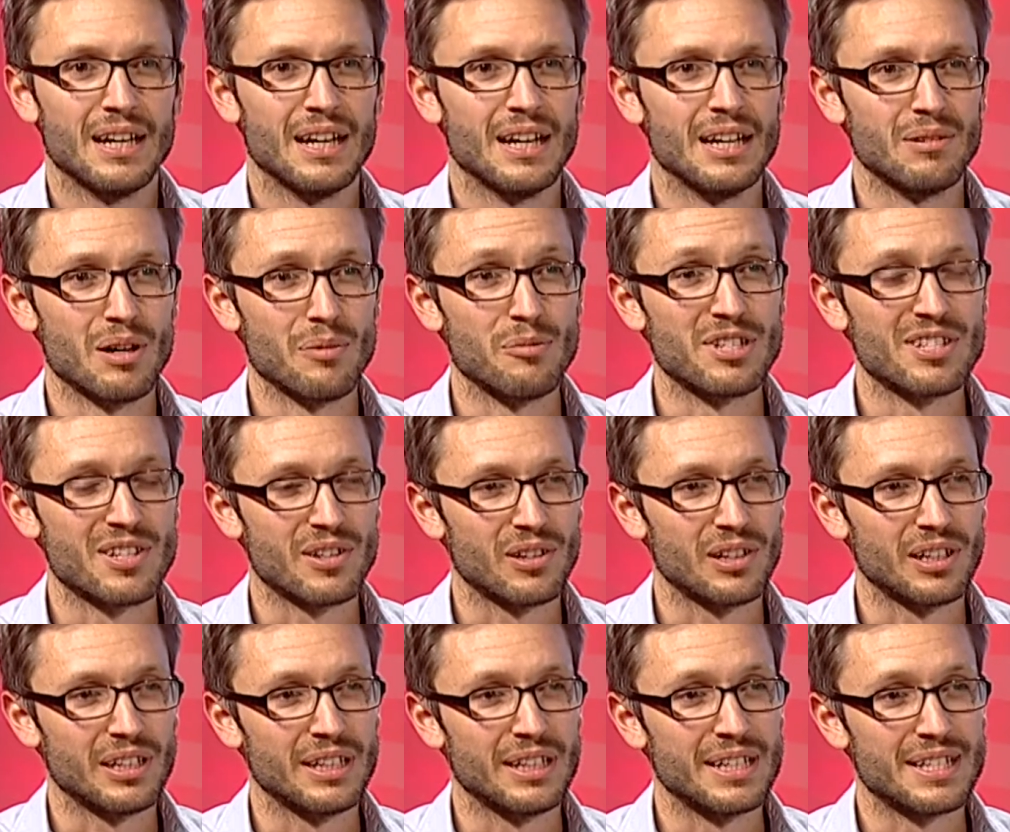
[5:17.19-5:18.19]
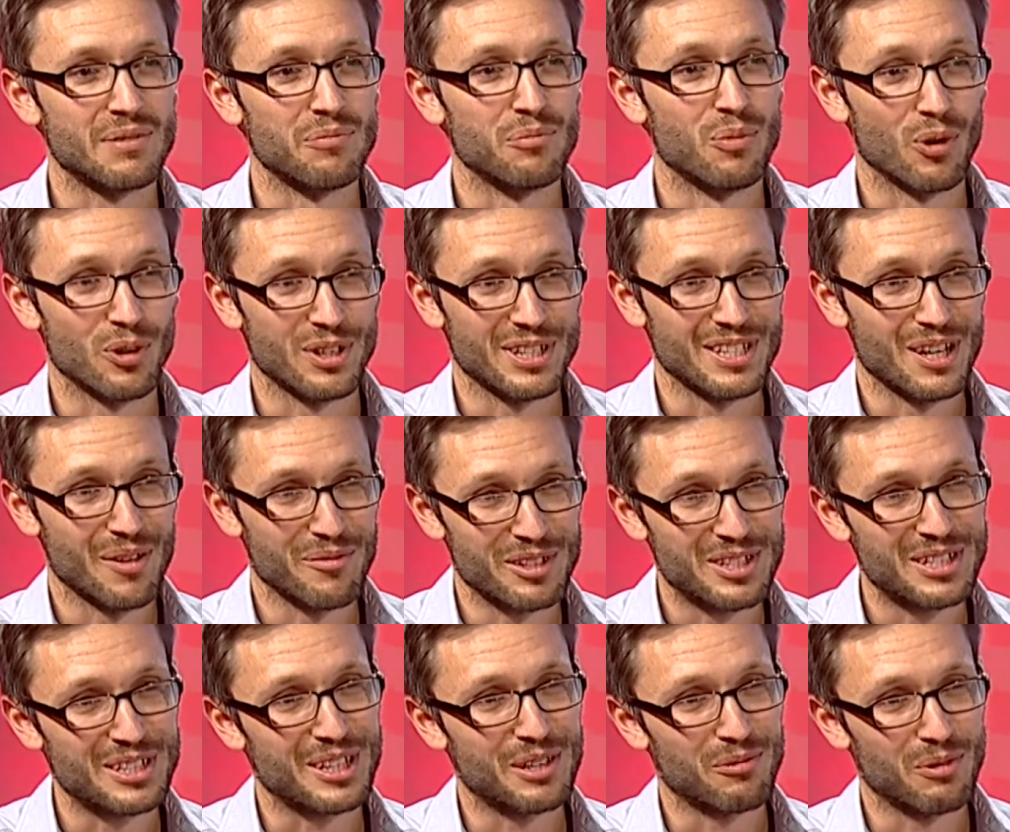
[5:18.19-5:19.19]
I mean, certainly it's important,
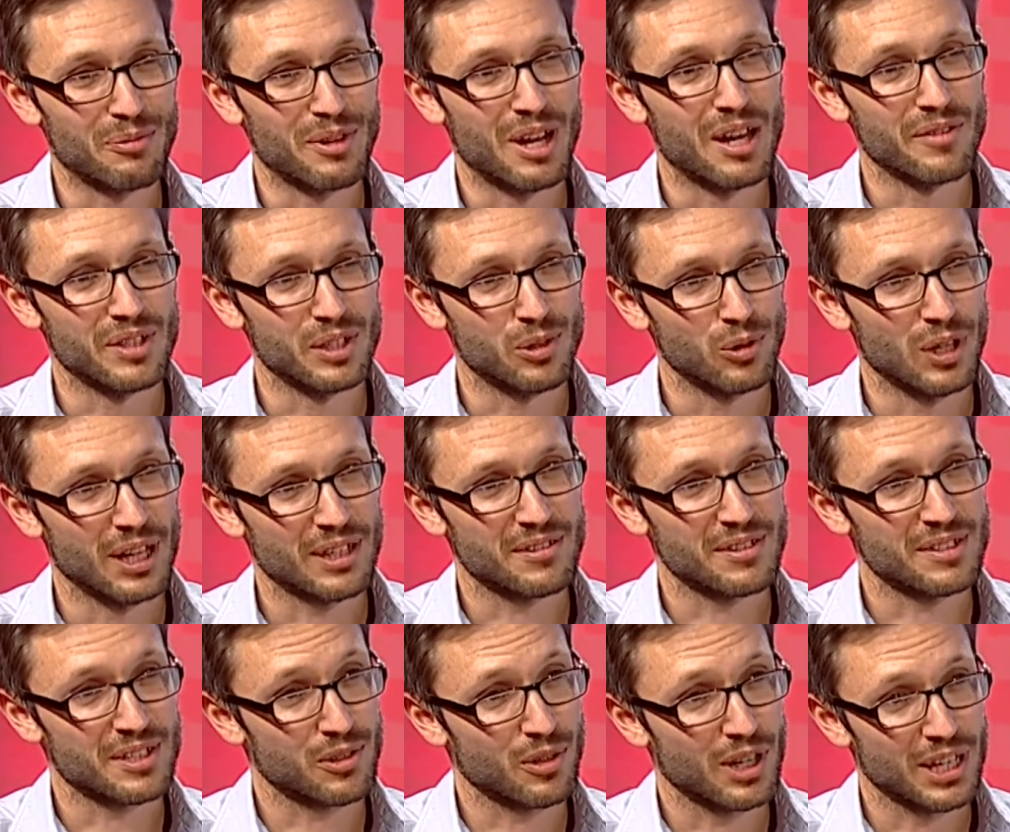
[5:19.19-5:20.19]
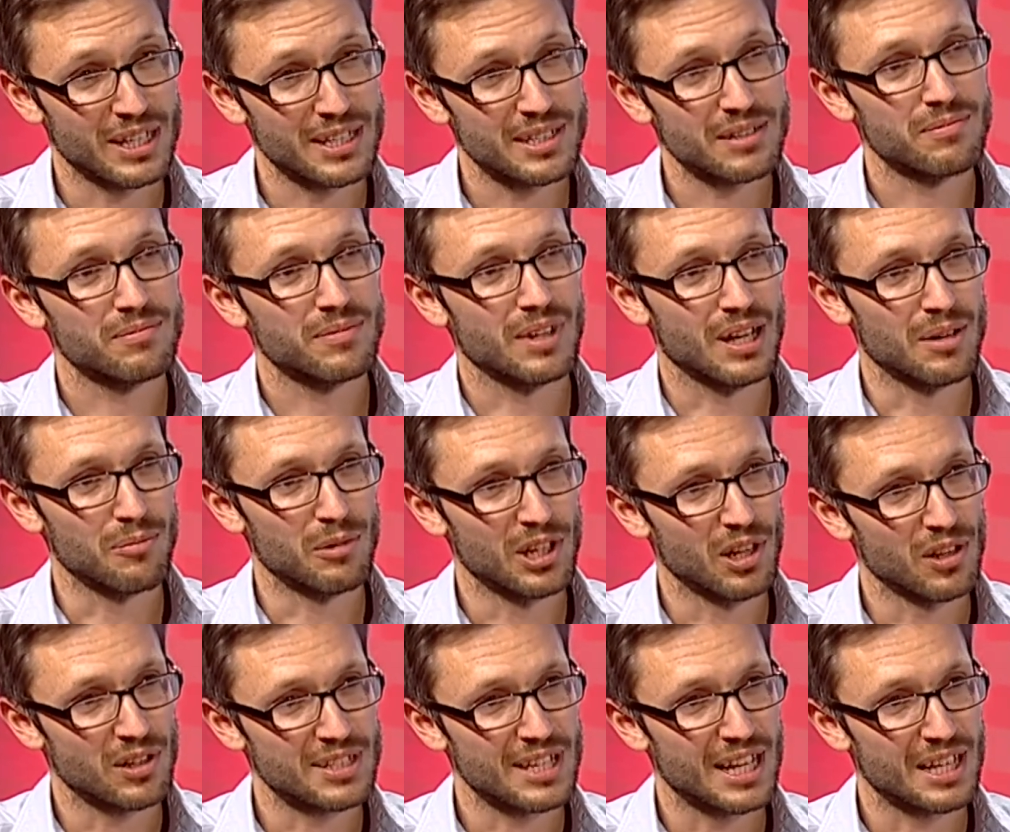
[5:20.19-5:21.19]
obviously, that women have equal access to credit
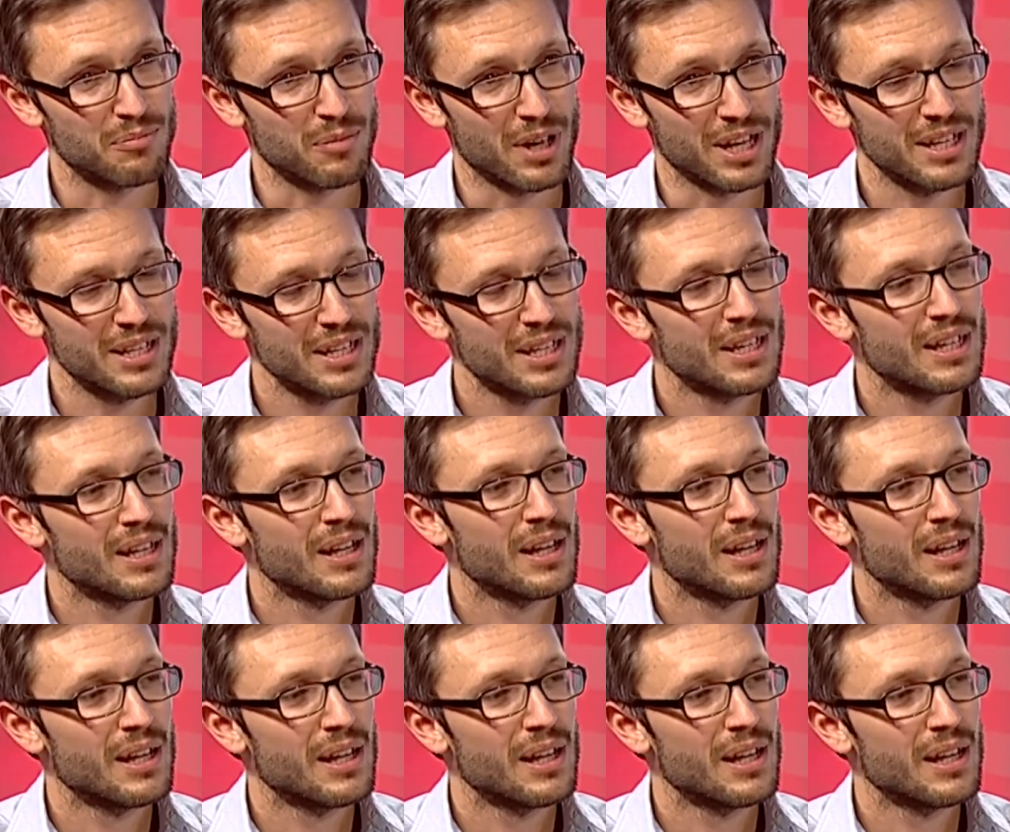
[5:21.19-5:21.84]
alongside men.